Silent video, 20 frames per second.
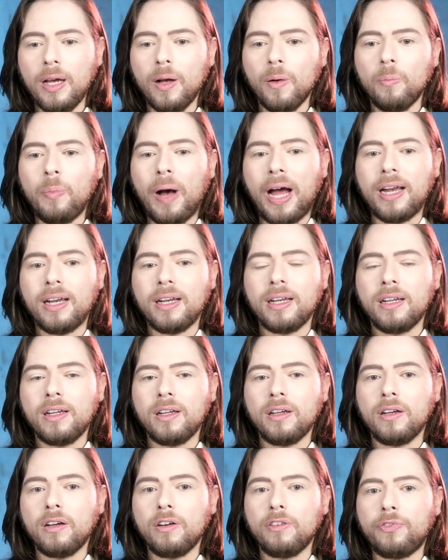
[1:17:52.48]
But
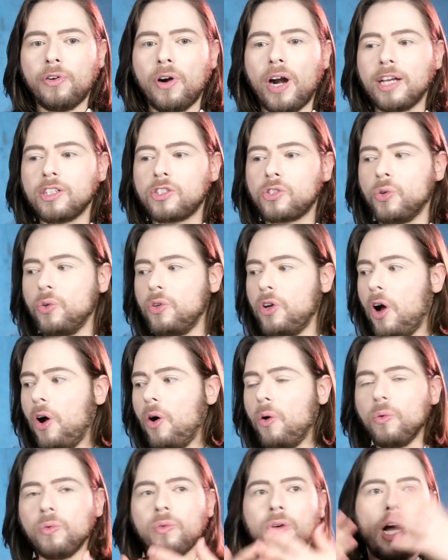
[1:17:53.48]
yes, for us who
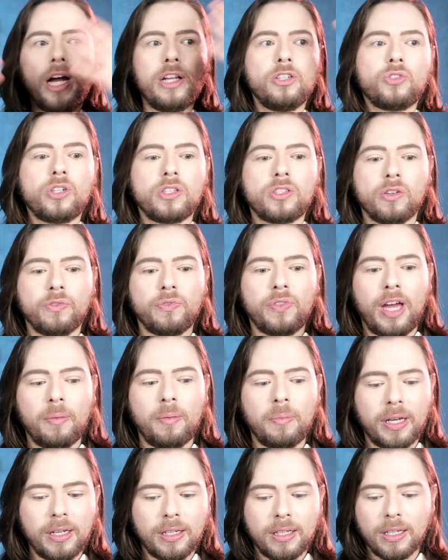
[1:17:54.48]
know hundreds of
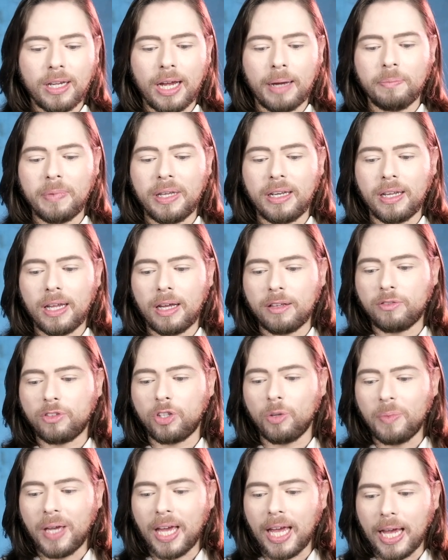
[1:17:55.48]
them, and I mean,
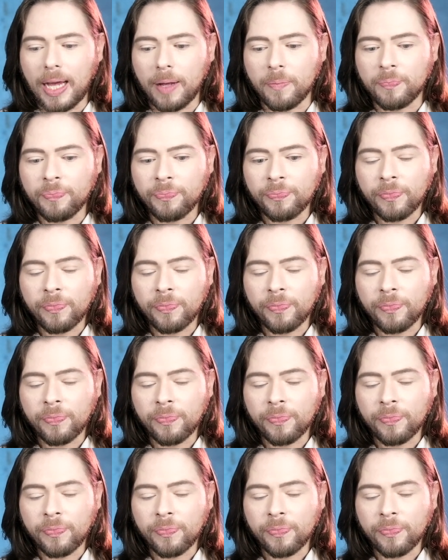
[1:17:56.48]
to me,